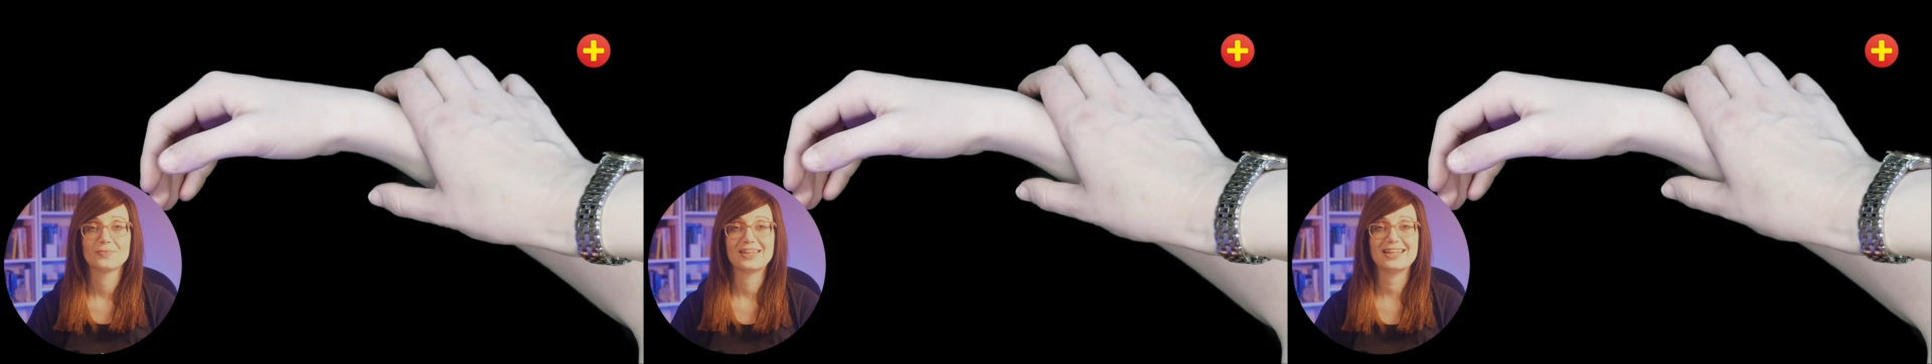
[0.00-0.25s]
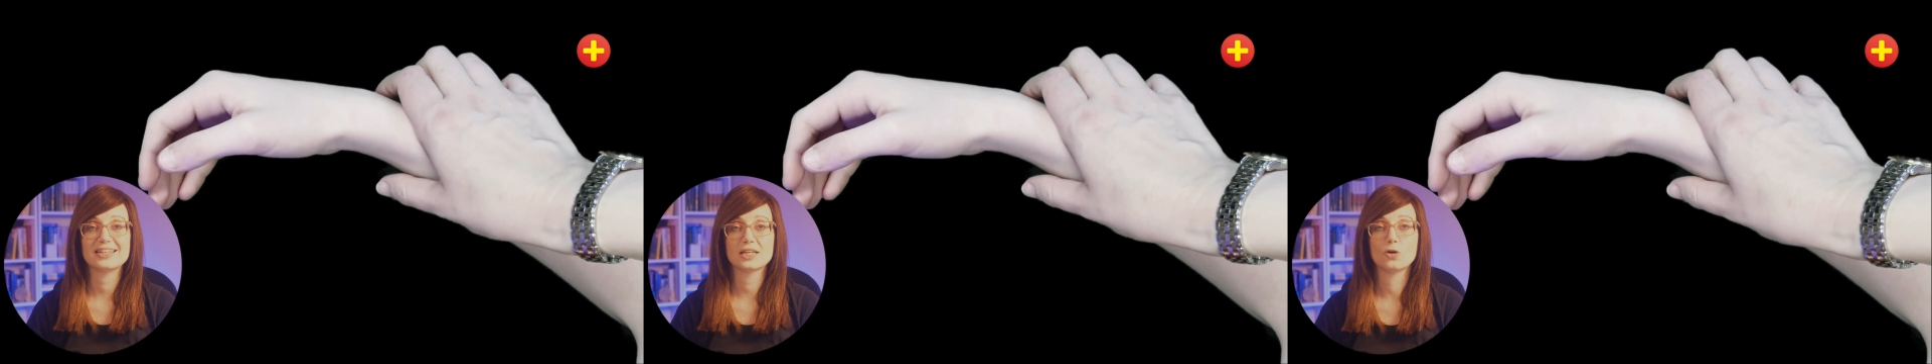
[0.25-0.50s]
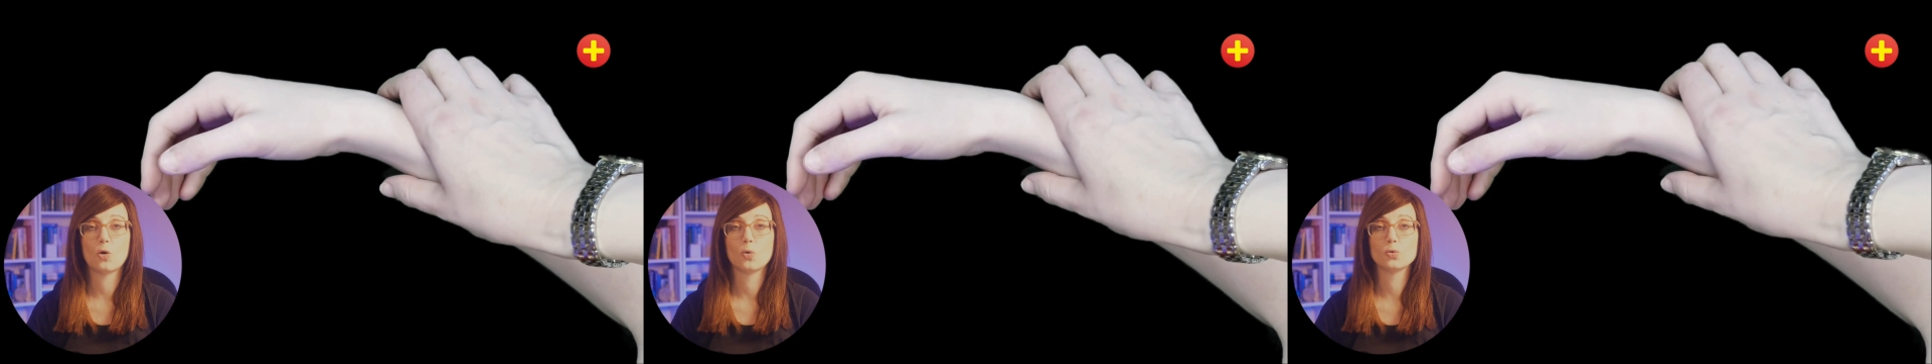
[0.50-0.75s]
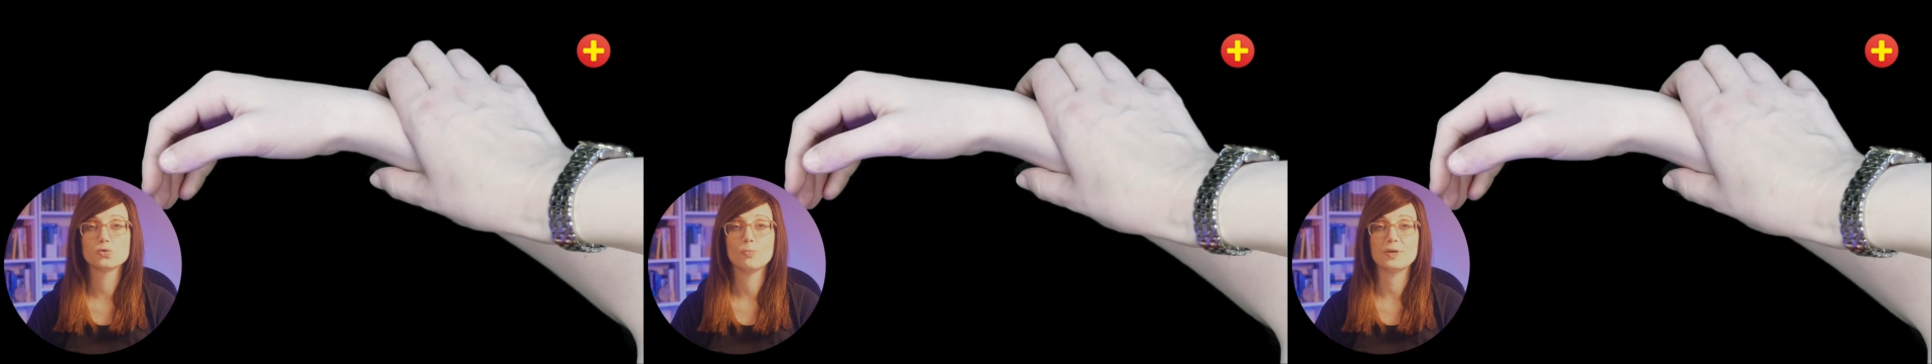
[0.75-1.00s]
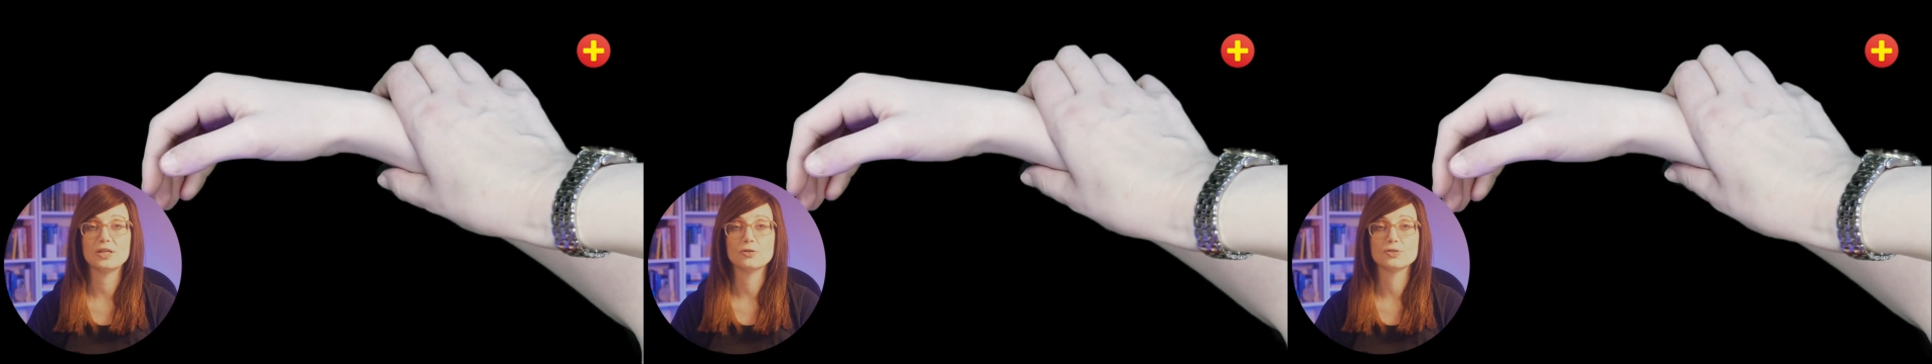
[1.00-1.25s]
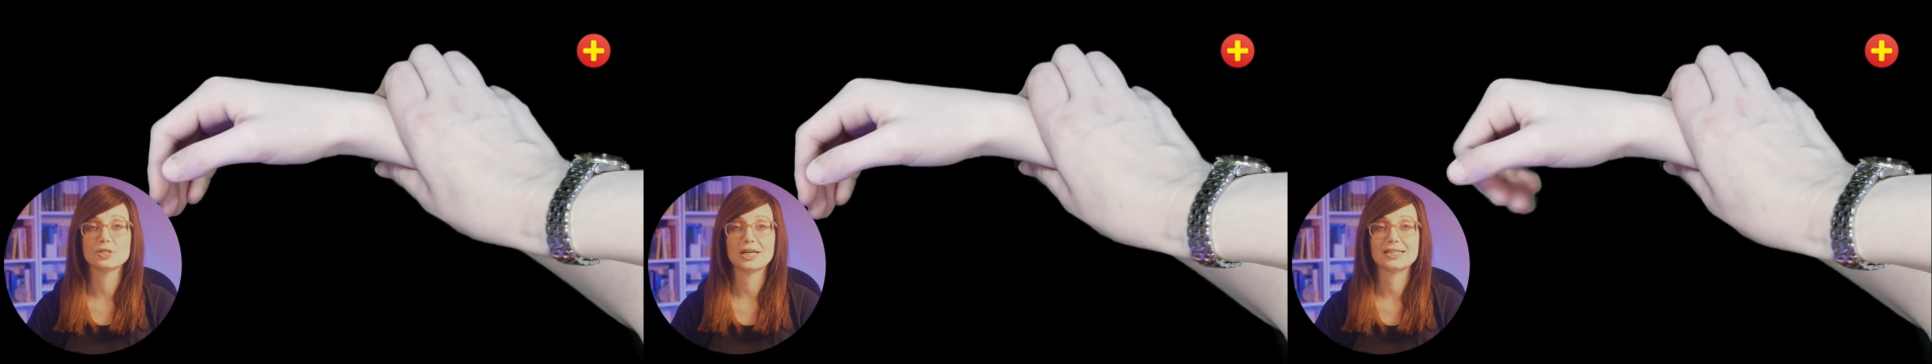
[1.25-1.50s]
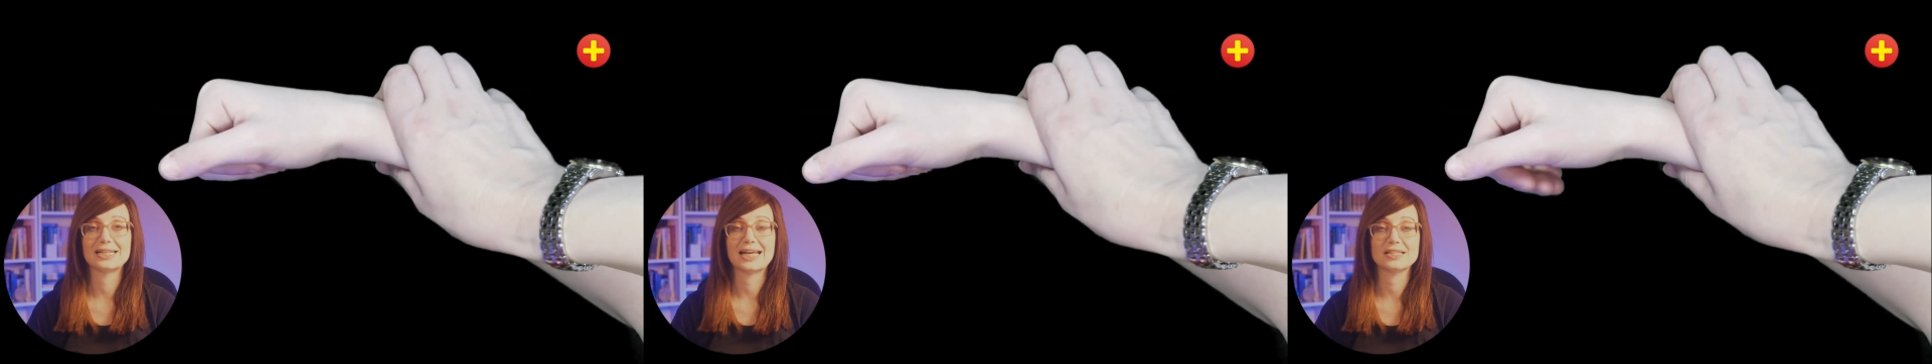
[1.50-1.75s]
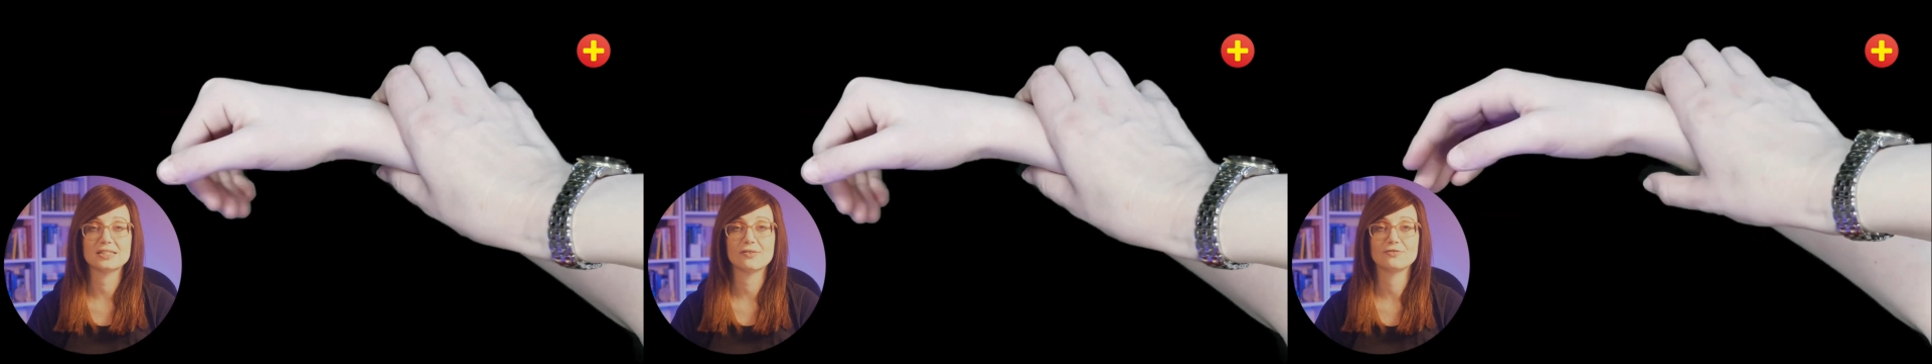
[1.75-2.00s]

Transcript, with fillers: This can also be used to assess